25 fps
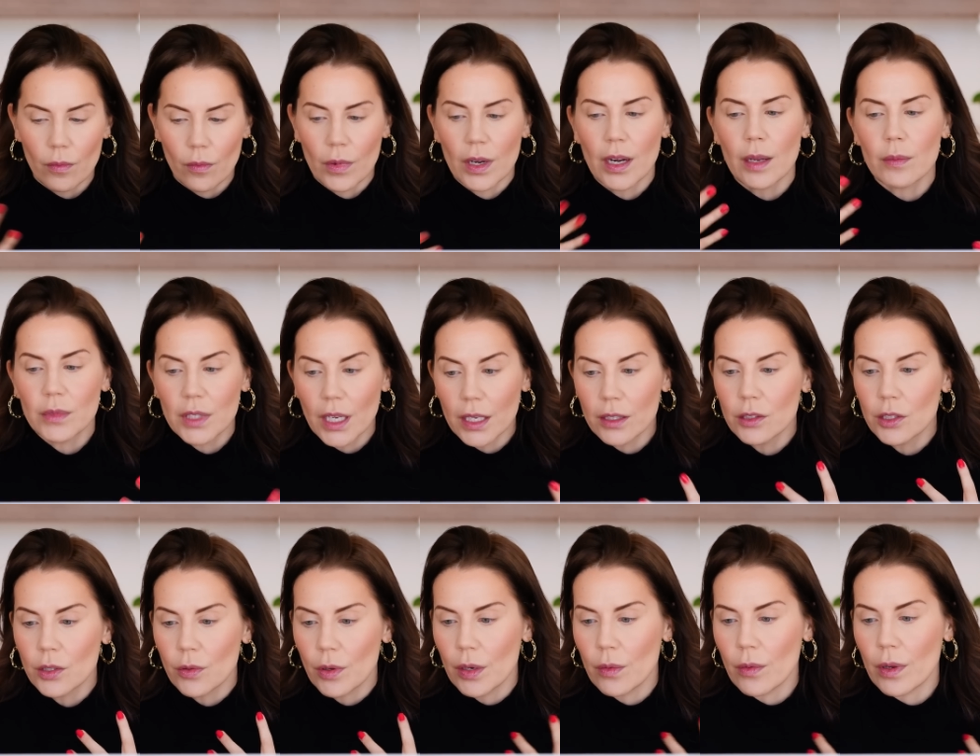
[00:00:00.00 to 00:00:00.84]
When I'm
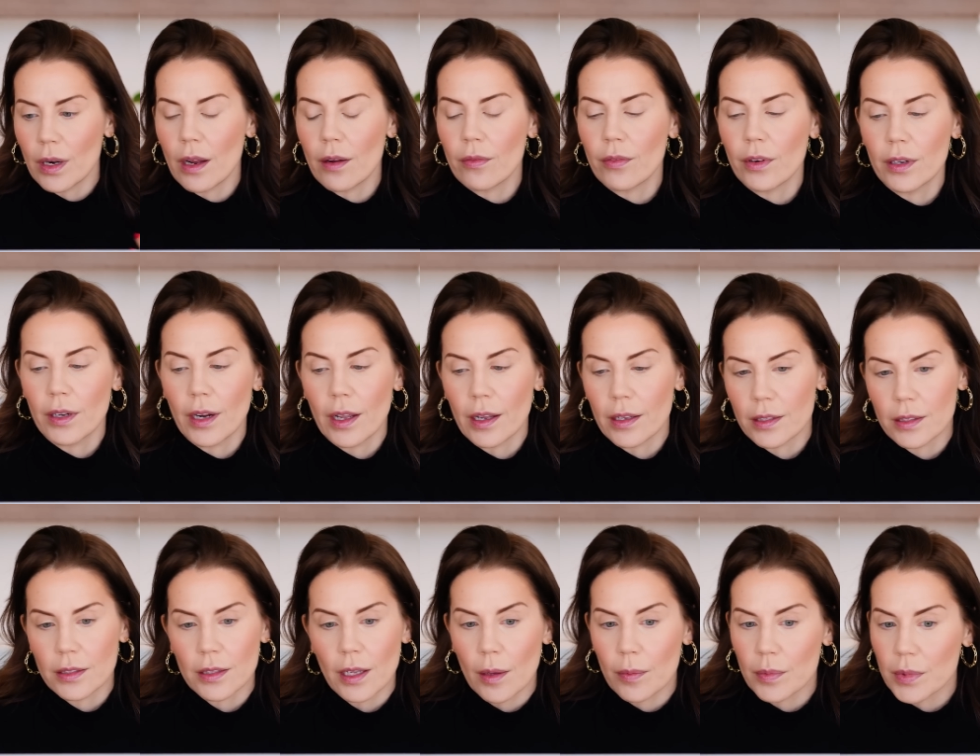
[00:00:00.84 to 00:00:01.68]
done doing whatever next
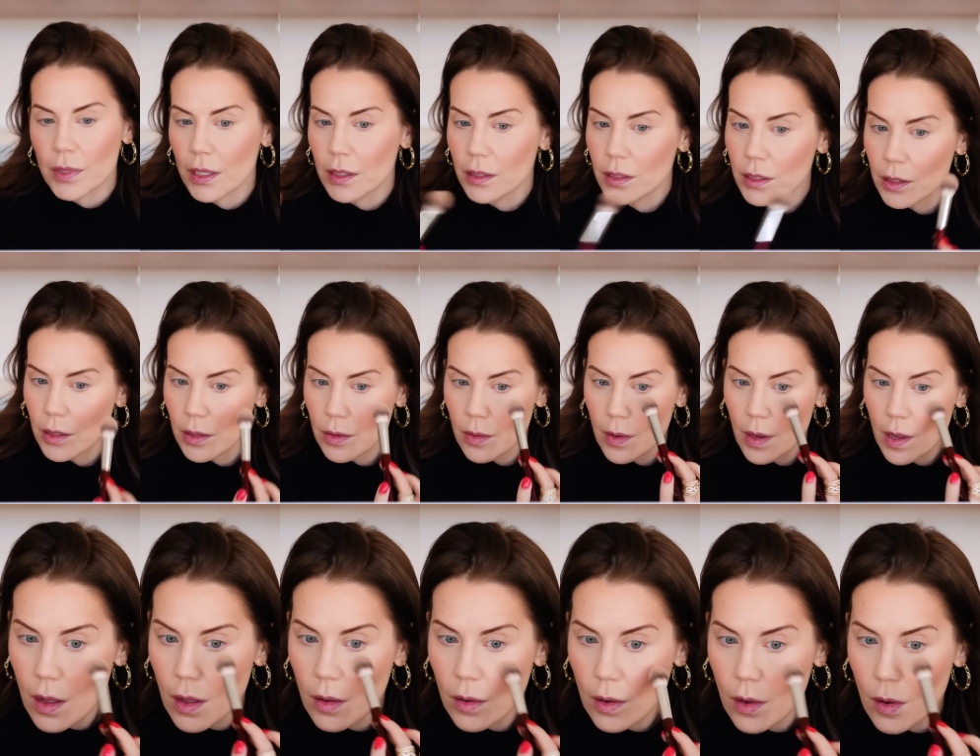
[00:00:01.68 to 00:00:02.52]
steps I do,
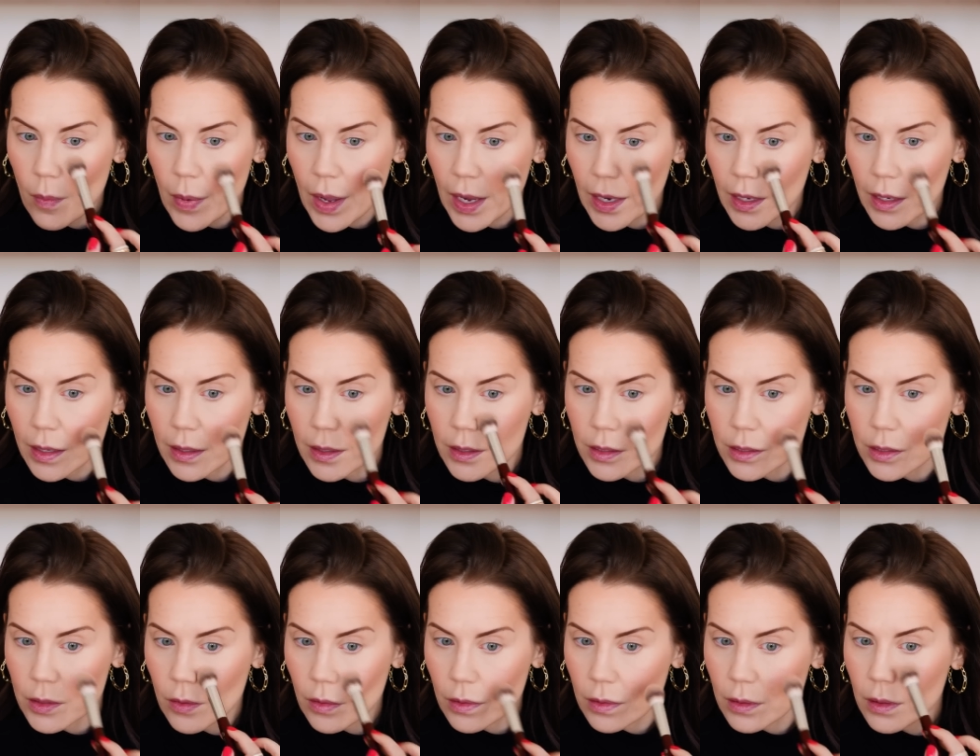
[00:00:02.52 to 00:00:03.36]
I'll go back in and
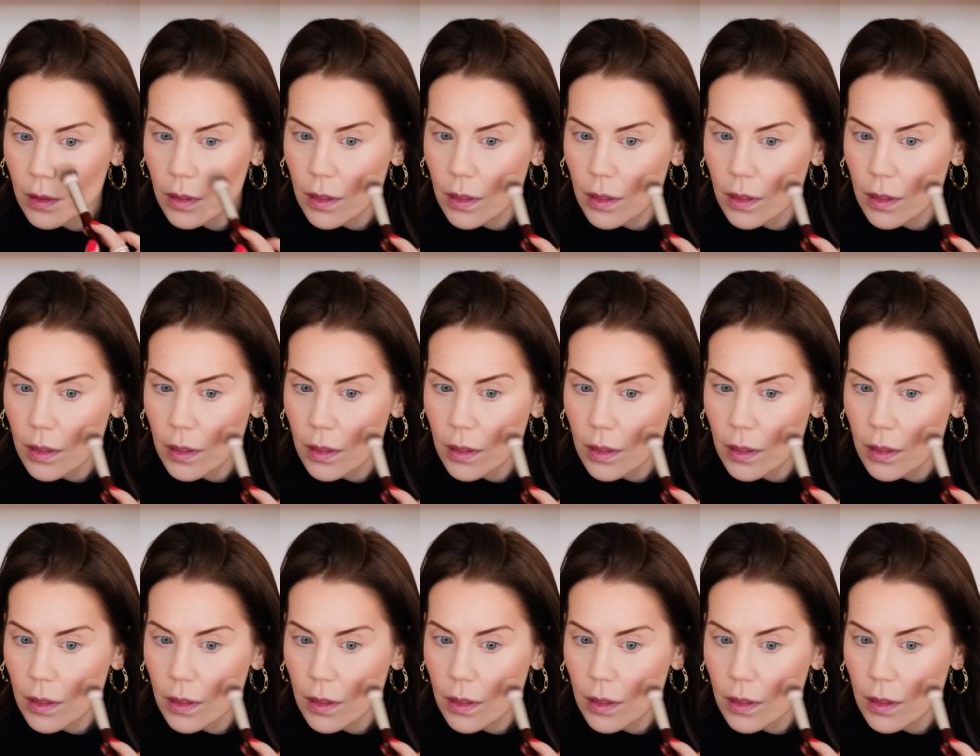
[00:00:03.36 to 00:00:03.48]
do a